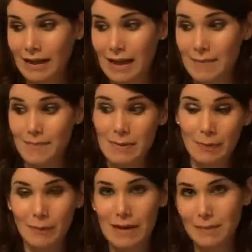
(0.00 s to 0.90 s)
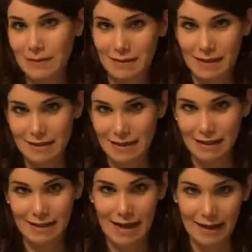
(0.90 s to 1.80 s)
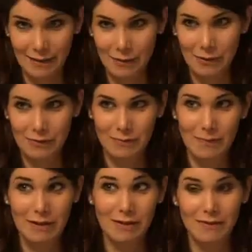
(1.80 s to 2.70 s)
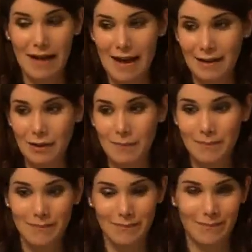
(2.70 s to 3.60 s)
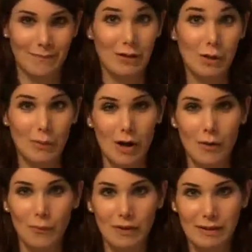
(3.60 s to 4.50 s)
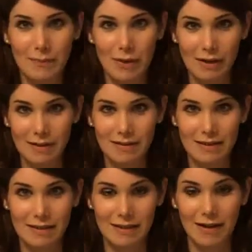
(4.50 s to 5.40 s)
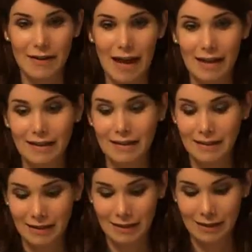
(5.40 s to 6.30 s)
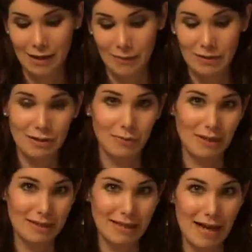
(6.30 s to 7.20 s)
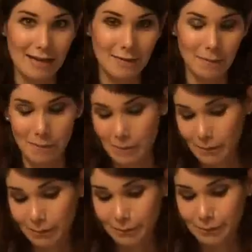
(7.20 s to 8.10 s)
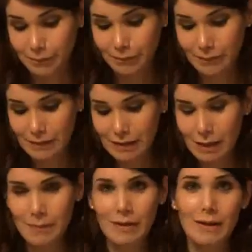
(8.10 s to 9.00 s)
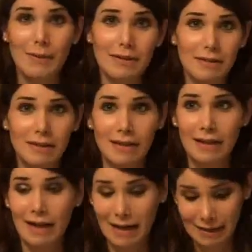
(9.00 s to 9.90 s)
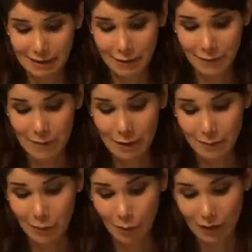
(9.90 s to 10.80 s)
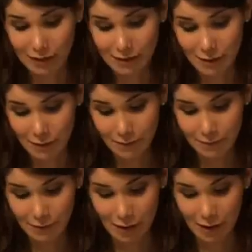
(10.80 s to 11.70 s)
And people make mistakes like that, and girls, because of that, end up, with unwanted pregnancies and all that, which is really sad. But anyways, I guess enough about boring stuff.